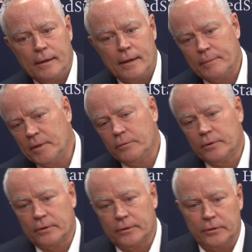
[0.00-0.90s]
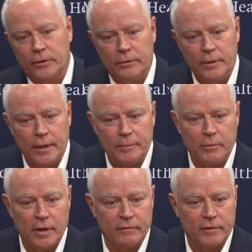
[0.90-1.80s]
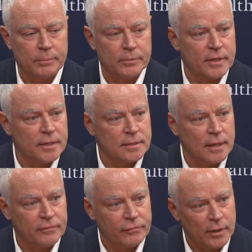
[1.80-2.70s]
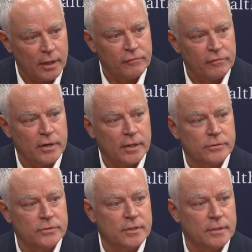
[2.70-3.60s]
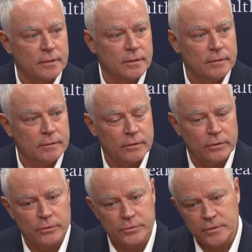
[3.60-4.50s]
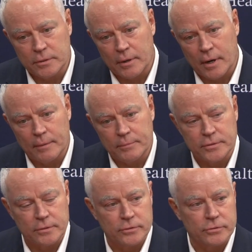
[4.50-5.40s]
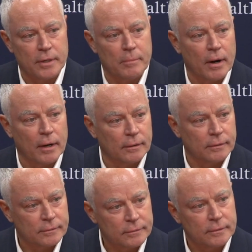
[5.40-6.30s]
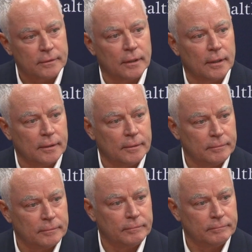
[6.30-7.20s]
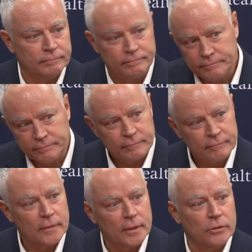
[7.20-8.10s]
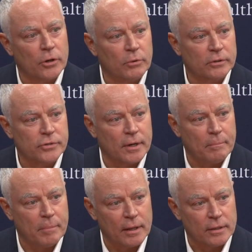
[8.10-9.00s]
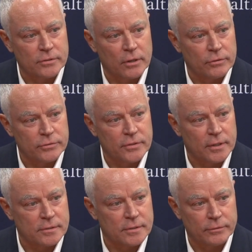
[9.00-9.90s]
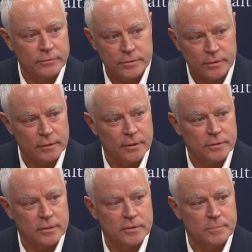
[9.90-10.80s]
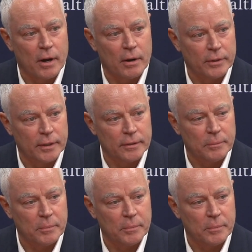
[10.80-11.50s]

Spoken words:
Yeah, we have a couple of days left. We got free agency. We'll see what happens in the trade market. We'll try and balance all those things out to get to the spot we need to